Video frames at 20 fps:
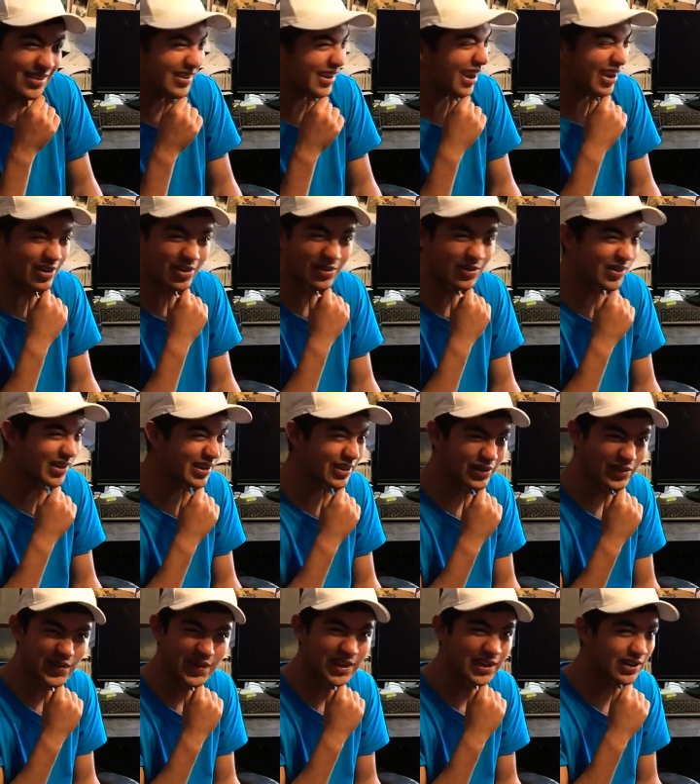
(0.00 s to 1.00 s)
I don't really,
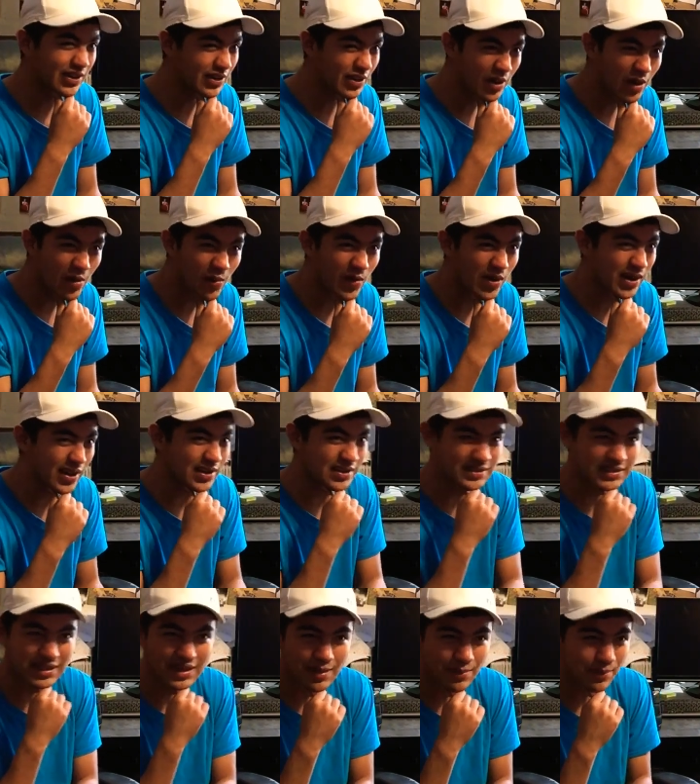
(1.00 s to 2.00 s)
really know what I
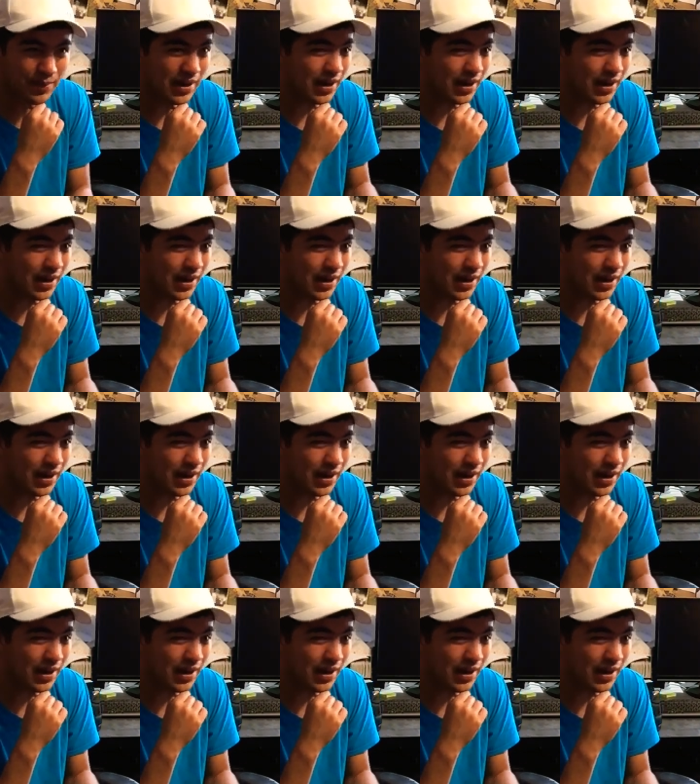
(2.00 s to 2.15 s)
said